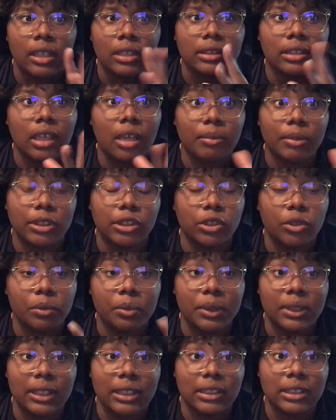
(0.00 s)
So I'm
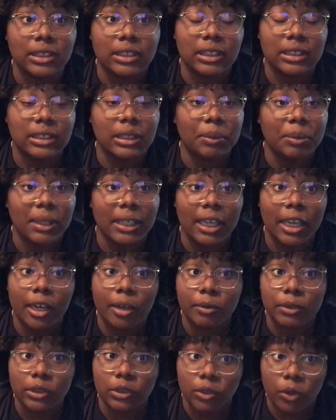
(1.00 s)
assuming this is just something
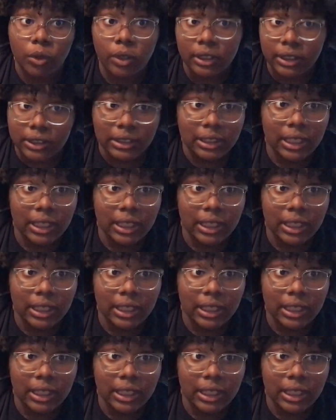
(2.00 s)
Kara's daughters